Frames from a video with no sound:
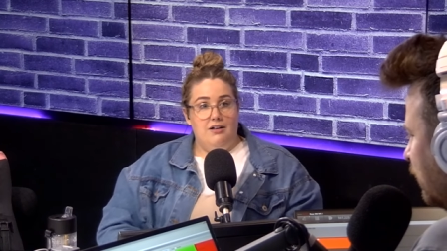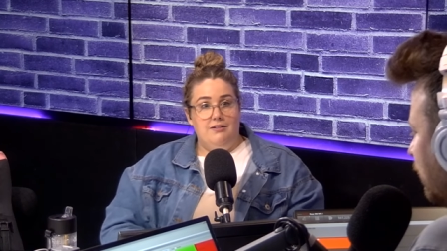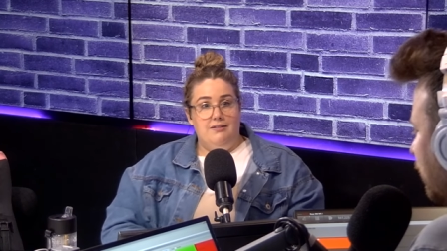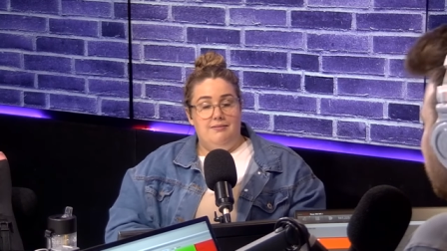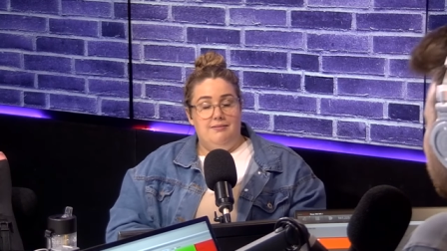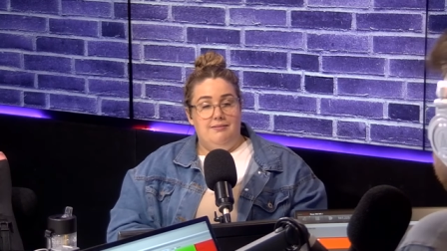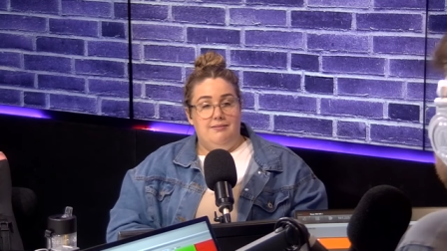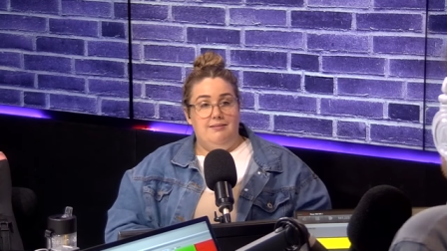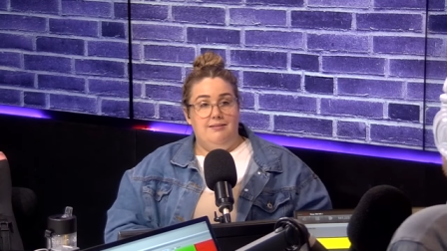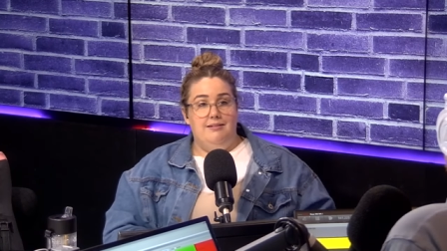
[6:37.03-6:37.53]

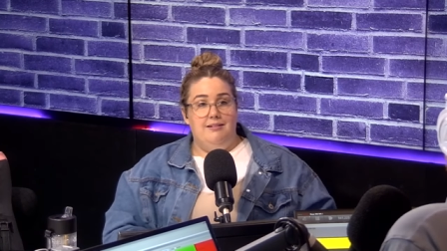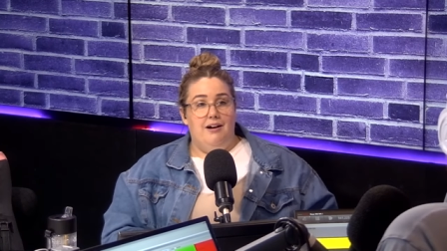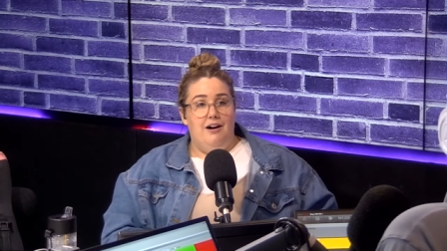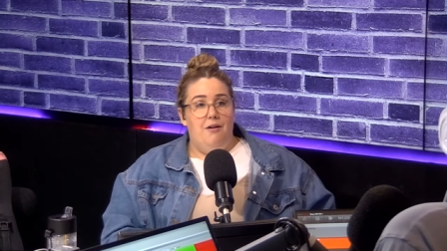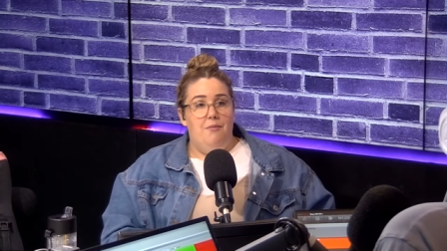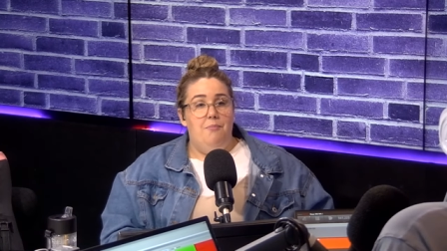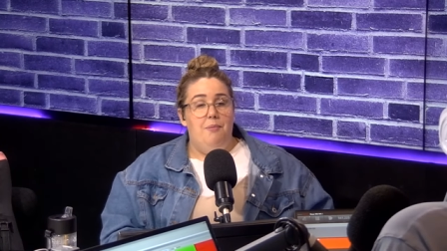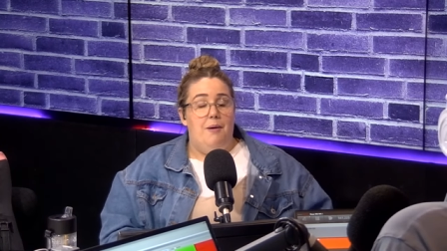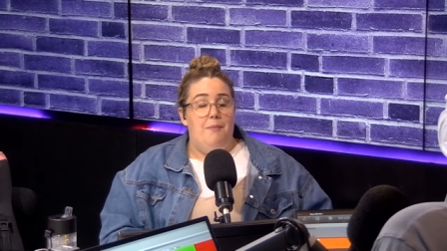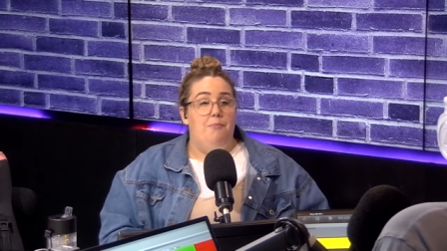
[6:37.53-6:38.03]

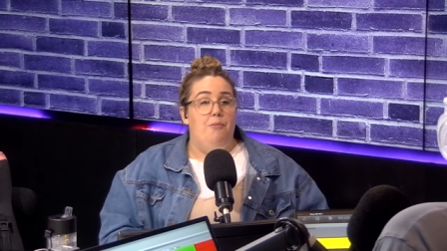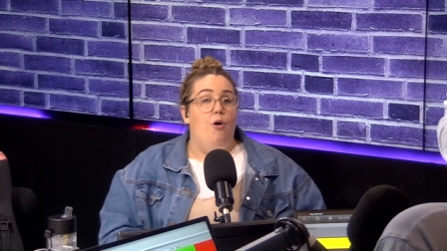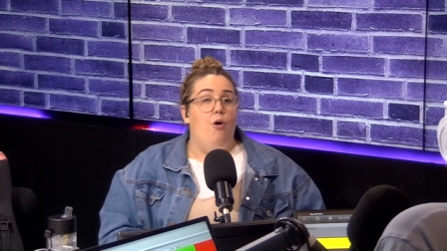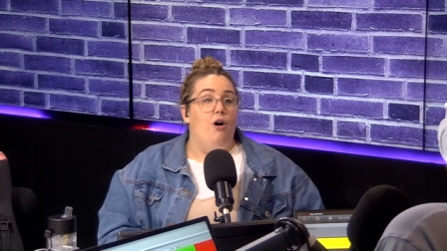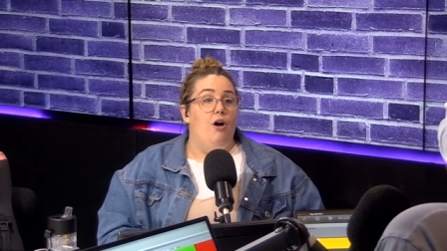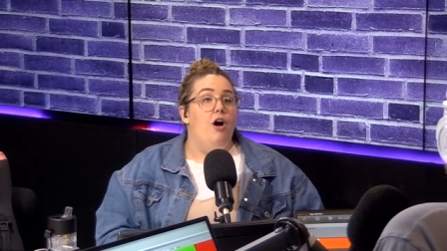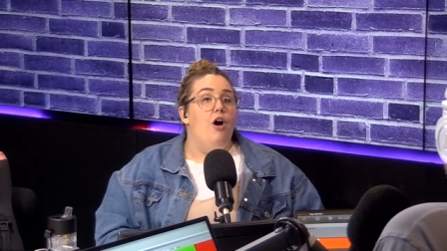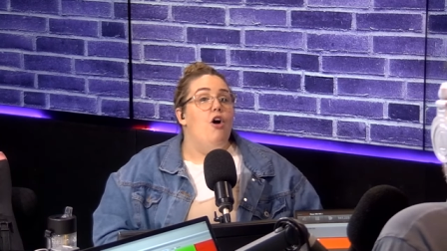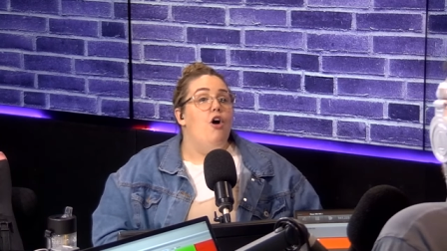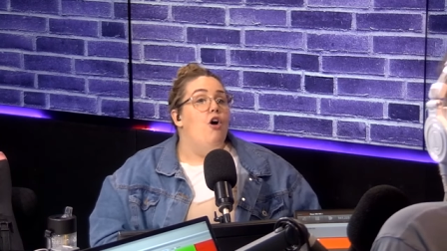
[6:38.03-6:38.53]
Oh, but
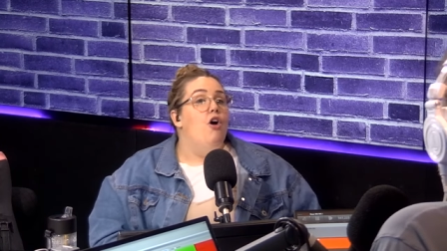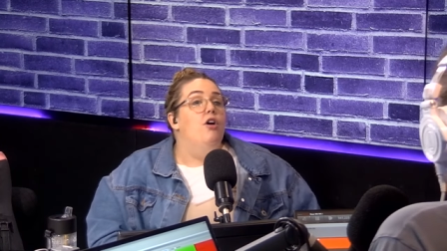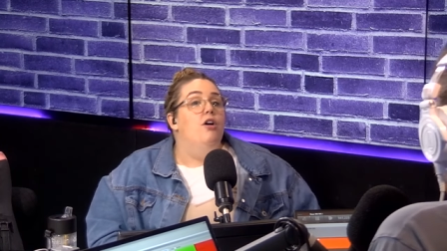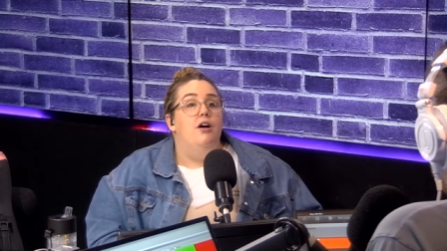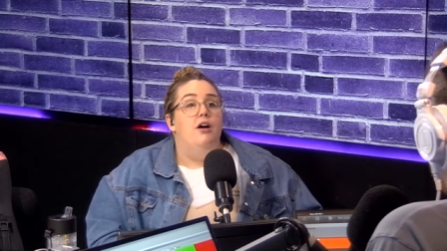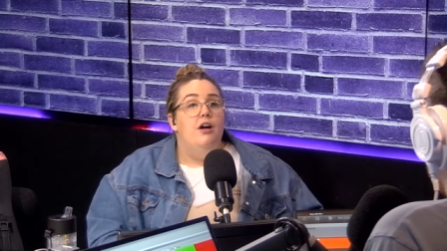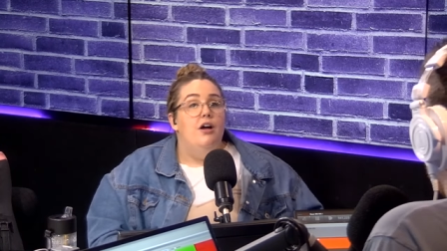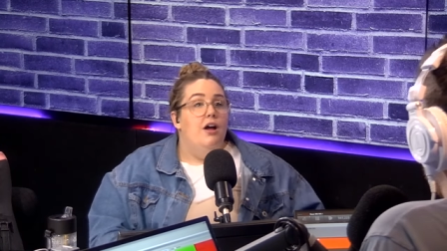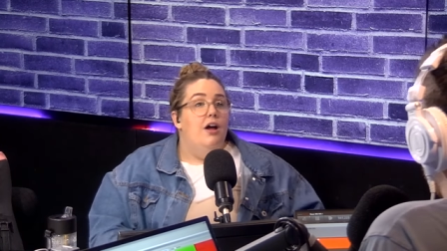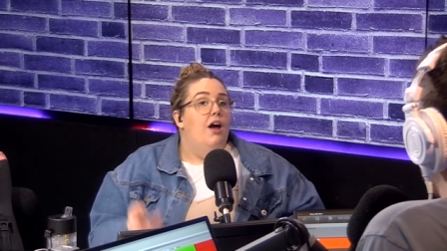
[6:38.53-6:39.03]
poor,
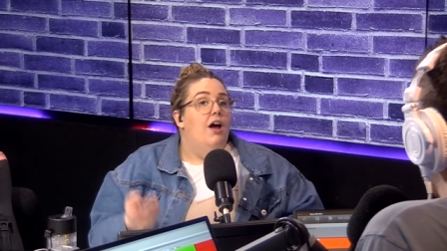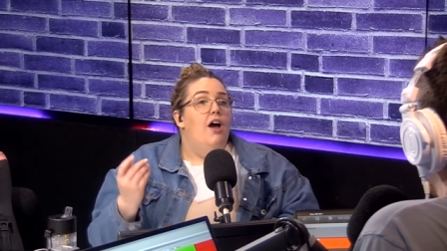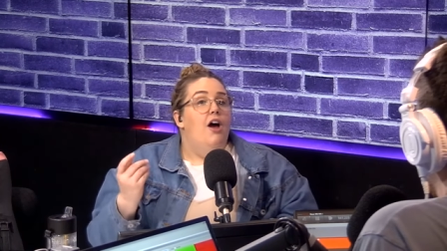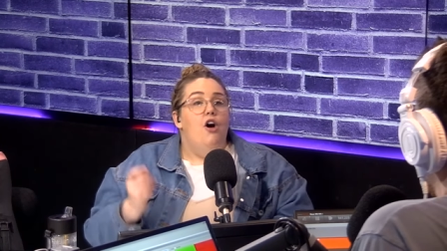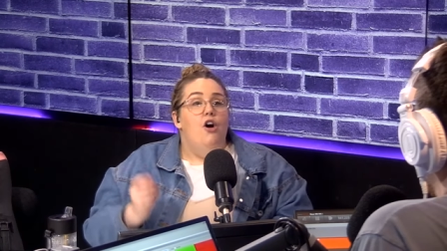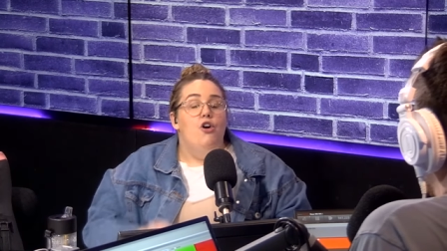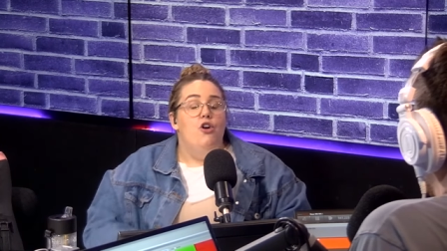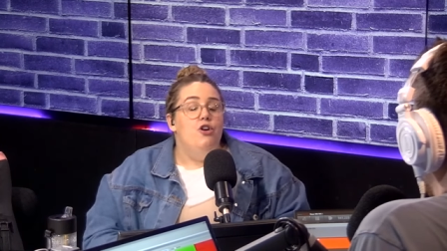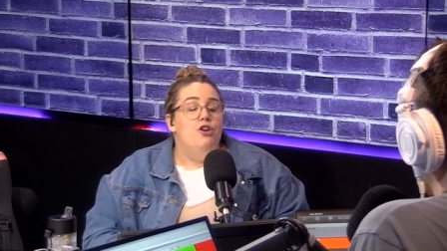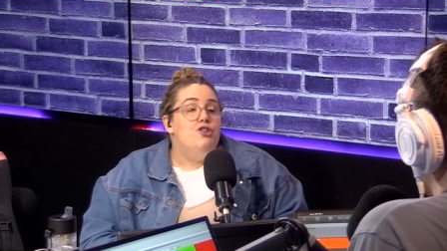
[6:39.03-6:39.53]

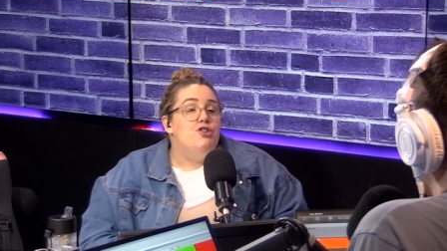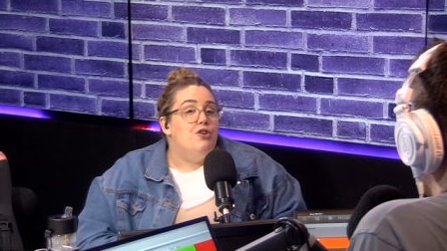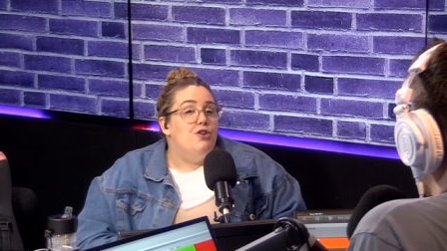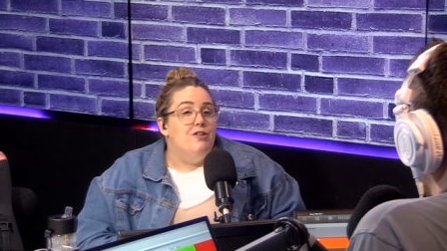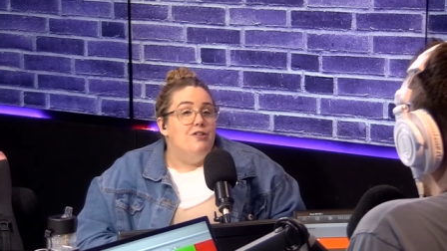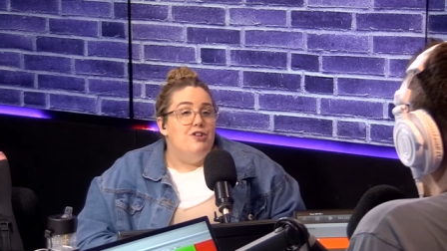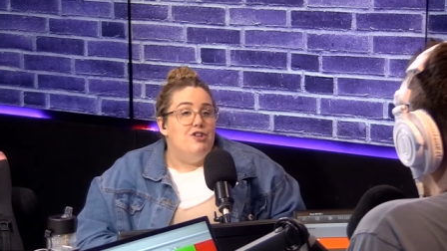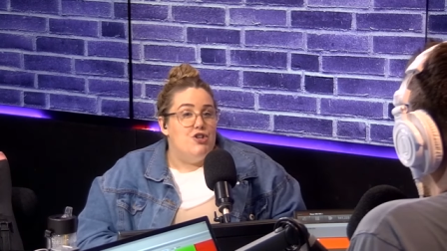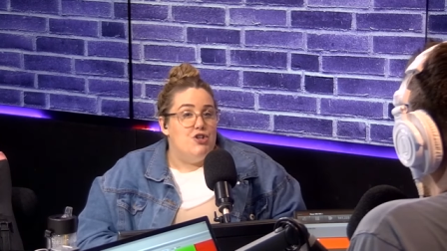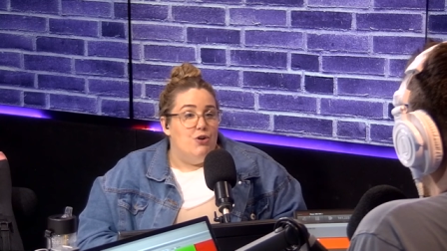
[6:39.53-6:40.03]
who
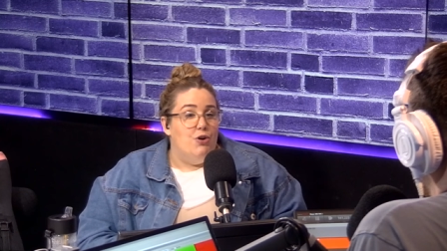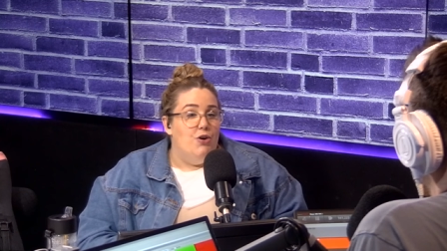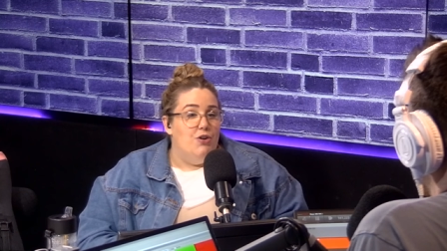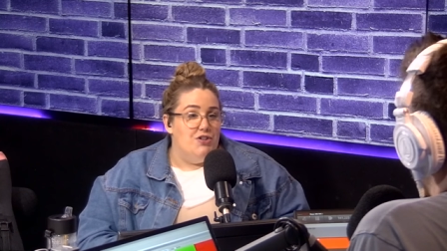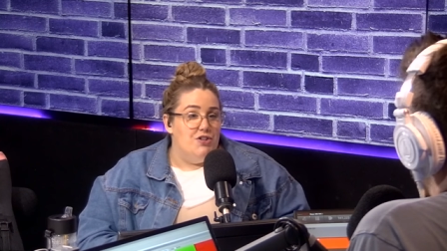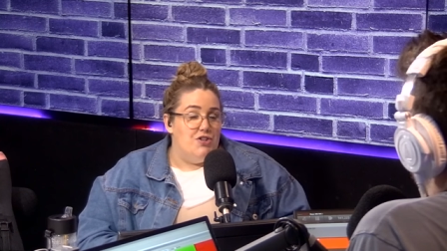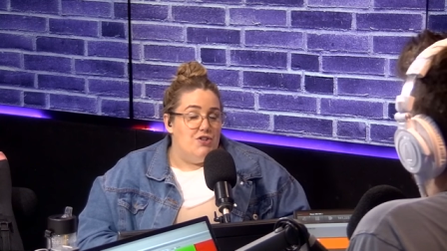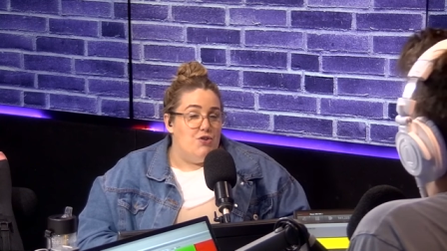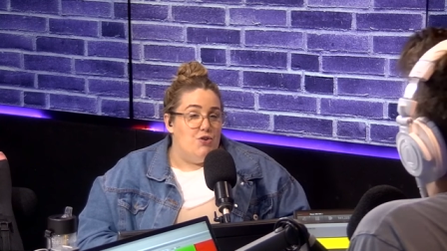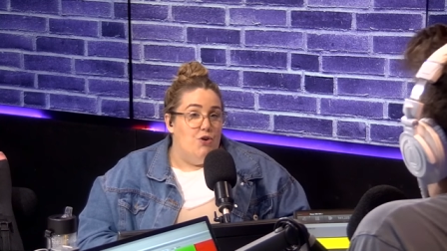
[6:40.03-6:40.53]
drew the short
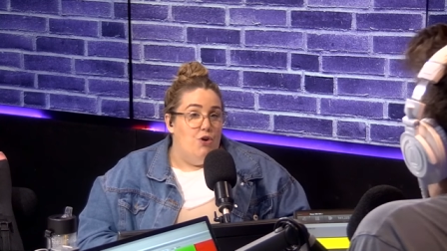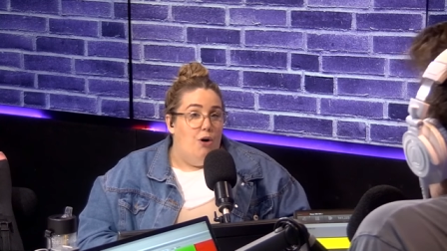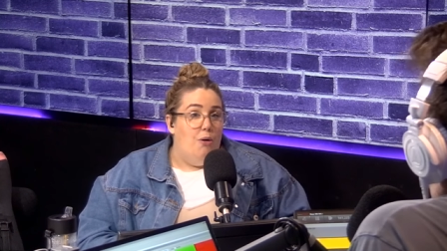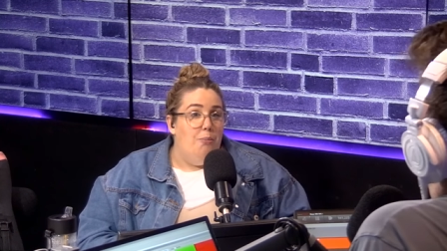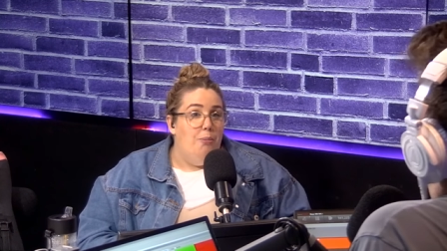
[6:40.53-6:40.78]
straw?